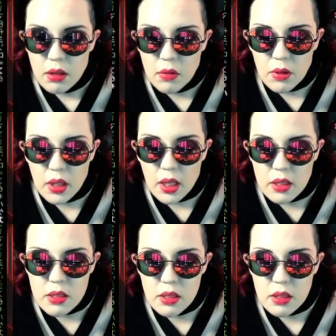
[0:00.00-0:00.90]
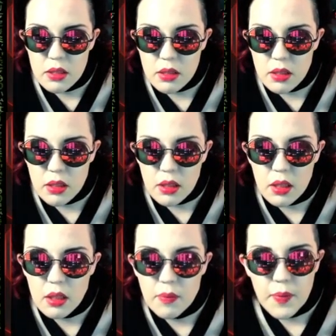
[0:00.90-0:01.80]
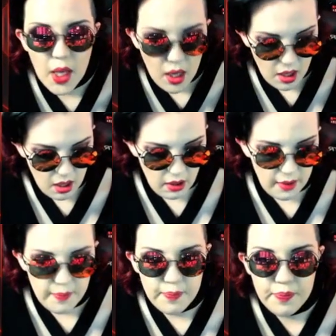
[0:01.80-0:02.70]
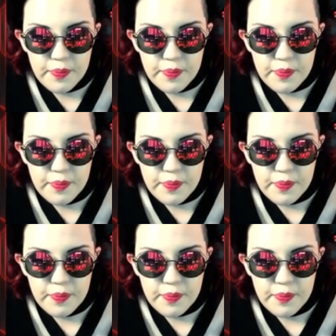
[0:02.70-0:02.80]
I don't want to accidentally delete anything. Alright.